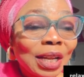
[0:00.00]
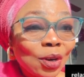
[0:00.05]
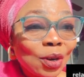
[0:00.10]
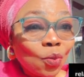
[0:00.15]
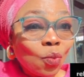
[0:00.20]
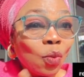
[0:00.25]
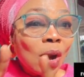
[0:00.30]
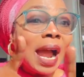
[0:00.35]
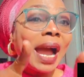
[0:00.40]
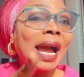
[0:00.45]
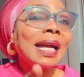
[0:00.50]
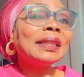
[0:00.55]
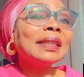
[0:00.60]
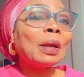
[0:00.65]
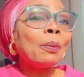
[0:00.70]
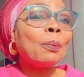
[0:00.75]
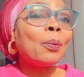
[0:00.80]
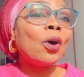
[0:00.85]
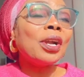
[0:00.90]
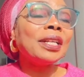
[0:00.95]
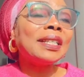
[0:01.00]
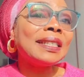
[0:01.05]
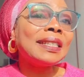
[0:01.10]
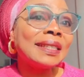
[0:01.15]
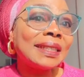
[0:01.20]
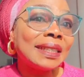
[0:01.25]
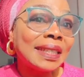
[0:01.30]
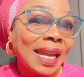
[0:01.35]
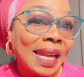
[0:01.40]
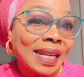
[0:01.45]
Where at a point he
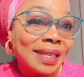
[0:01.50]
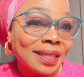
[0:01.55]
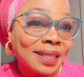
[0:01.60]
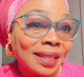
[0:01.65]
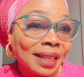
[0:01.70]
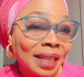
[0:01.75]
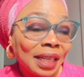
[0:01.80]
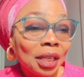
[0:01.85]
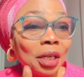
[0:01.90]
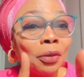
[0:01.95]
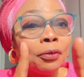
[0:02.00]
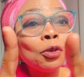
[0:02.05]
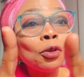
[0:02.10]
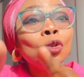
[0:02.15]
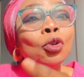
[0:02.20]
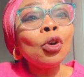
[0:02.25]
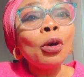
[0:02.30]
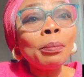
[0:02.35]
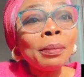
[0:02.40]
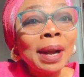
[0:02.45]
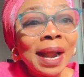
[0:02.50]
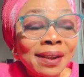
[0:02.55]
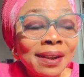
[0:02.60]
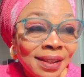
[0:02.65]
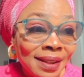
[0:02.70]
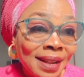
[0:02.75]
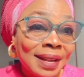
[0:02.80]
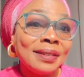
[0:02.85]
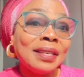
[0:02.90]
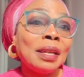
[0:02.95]
said, if you don't
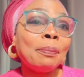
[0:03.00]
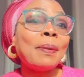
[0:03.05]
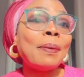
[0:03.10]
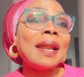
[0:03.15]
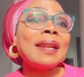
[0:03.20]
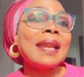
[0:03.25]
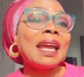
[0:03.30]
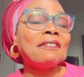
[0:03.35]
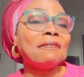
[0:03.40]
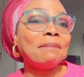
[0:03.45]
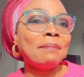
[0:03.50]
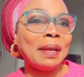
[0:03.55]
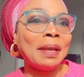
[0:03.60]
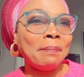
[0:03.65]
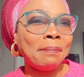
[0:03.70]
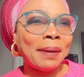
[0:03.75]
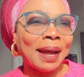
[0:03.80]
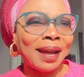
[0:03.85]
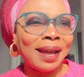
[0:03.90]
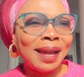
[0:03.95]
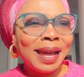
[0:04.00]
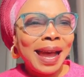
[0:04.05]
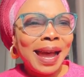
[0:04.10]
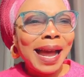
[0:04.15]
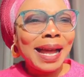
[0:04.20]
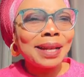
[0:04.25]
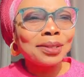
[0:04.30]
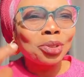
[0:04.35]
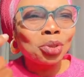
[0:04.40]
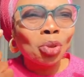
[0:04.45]
marry a deeper life member,
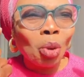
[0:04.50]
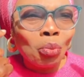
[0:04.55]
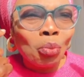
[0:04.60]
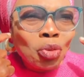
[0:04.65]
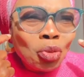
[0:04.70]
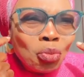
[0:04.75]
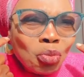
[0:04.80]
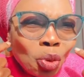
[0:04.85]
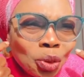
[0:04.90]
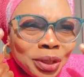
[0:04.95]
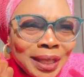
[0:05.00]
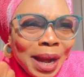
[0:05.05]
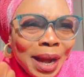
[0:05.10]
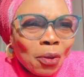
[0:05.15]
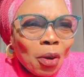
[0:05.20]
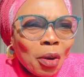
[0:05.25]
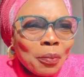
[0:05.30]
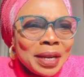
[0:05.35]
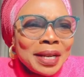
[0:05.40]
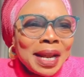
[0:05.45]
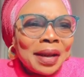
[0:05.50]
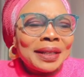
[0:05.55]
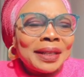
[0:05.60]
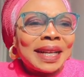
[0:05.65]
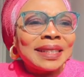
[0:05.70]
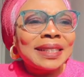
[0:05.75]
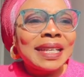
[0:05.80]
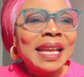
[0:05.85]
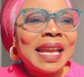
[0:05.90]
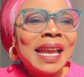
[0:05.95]
and some mumus are coming out
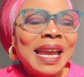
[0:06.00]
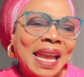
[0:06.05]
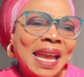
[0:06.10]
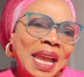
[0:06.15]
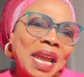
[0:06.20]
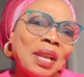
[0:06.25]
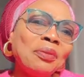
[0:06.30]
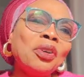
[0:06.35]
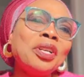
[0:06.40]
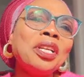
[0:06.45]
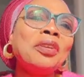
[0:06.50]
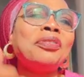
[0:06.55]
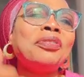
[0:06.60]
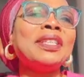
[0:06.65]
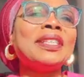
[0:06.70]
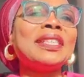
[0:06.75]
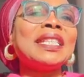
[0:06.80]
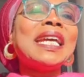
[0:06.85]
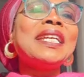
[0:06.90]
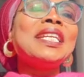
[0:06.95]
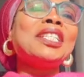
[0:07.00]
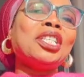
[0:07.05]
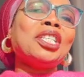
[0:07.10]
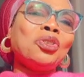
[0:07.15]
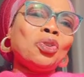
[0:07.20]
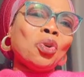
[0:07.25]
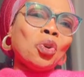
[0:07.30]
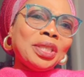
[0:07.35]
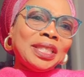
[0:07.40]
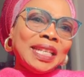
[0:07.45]
that even if he said it
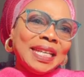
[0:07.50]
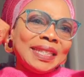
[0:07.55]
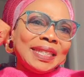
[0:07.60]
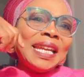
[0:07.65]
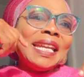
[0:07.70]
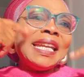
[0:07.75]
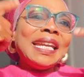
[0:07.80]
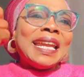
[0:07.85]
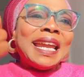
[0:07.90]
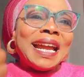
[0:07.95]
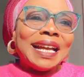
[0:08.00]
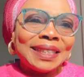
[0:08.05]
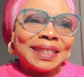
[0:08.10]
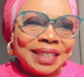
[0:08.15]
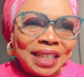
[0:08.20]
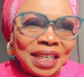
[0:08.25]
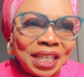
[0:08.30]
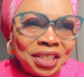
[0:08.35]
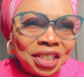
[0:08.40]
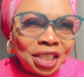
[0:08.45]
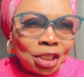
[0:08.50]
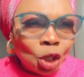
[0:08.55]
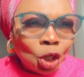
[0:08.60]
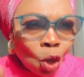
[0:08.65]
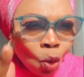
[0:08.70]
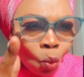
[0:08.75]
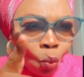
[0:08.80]
in those days, he has changed it.